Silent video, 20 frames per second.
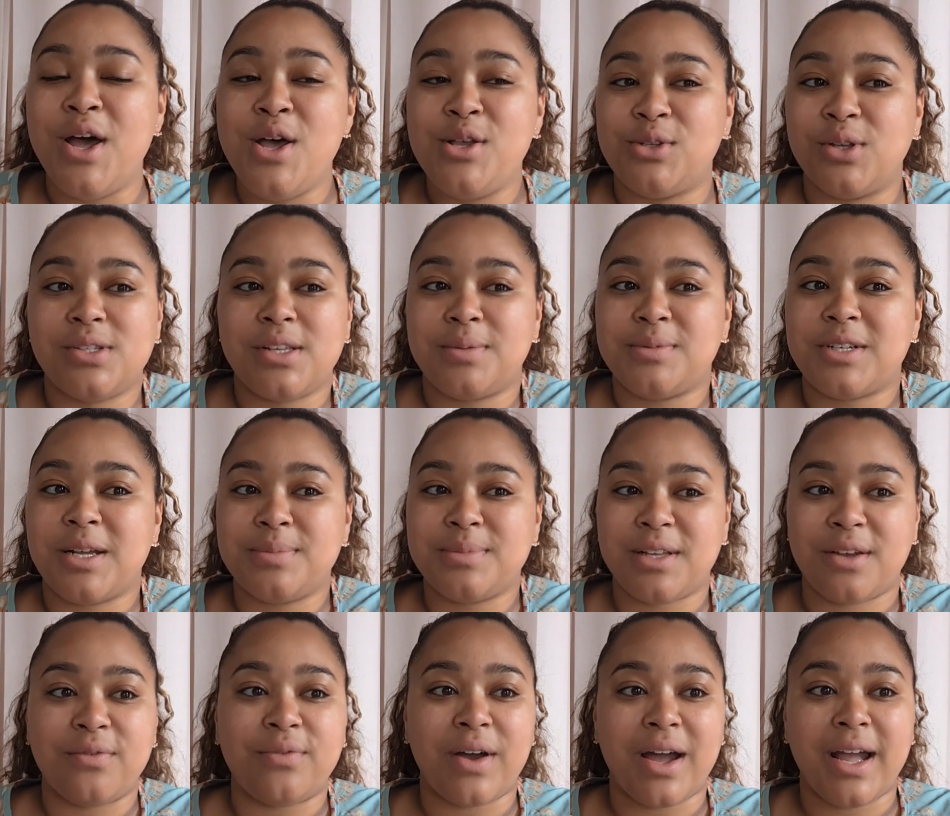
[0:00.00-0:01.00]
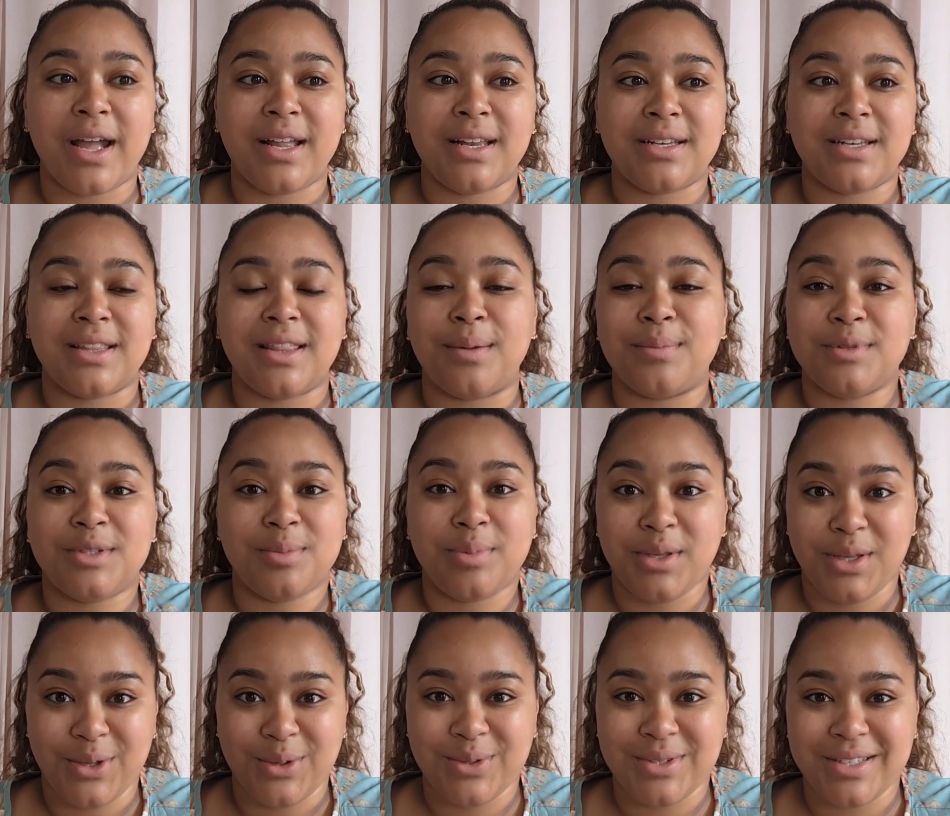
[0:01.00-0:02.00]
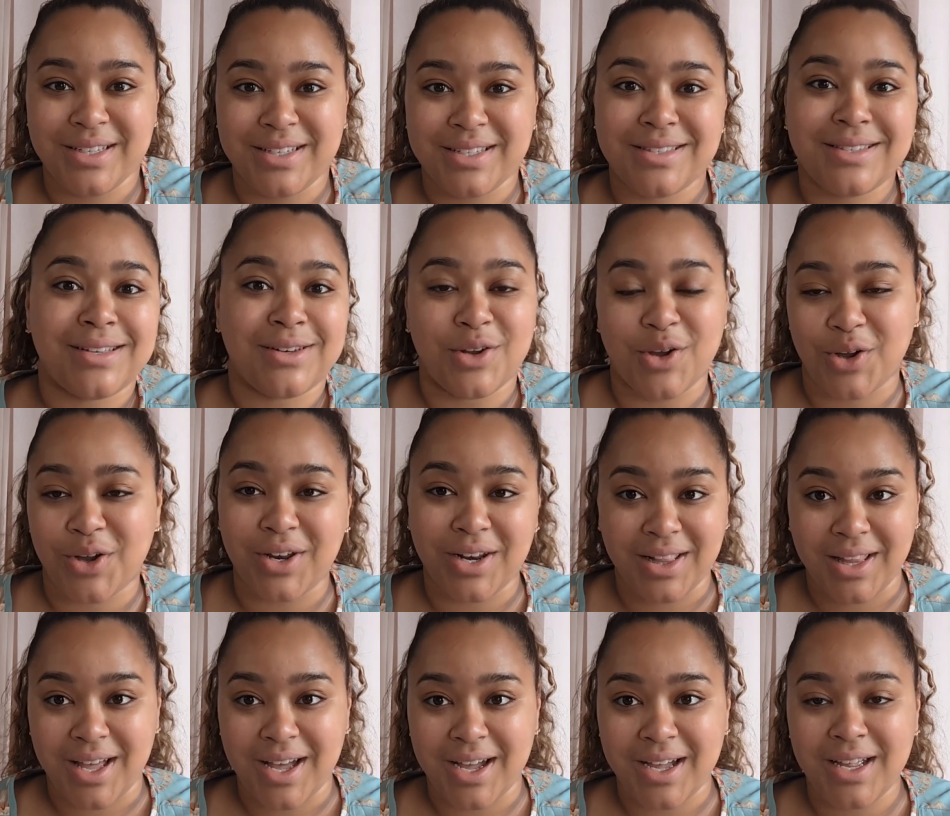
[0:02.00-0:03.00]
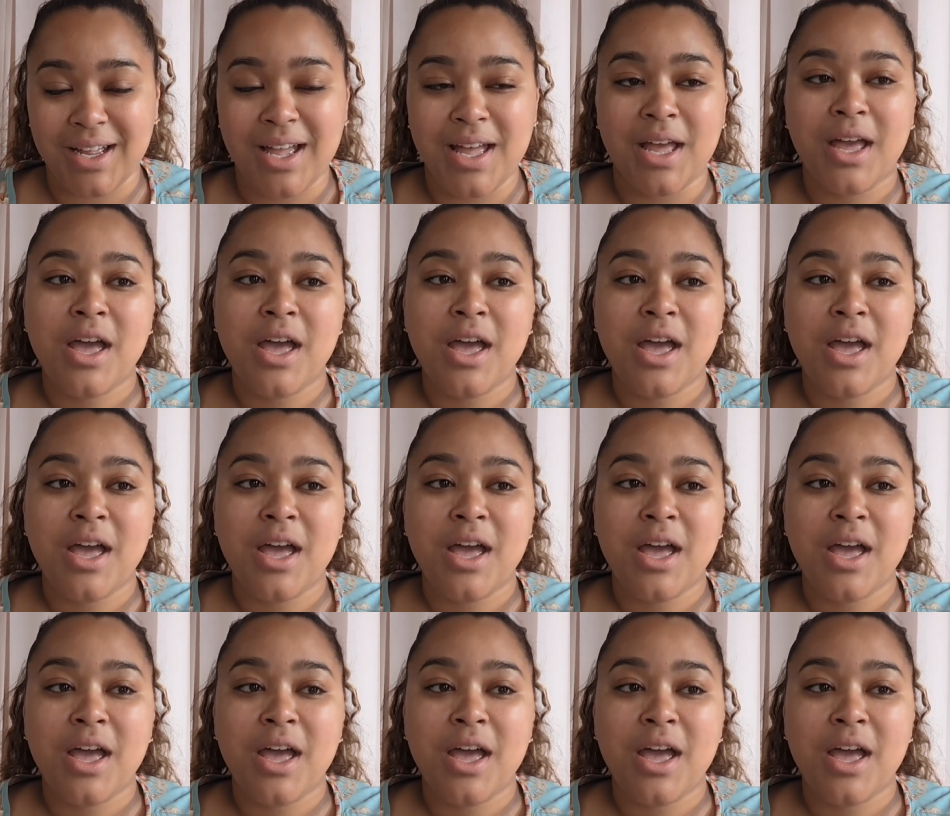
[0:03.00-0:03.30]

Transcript: So sometimes I find them to be useless, not gonna lie.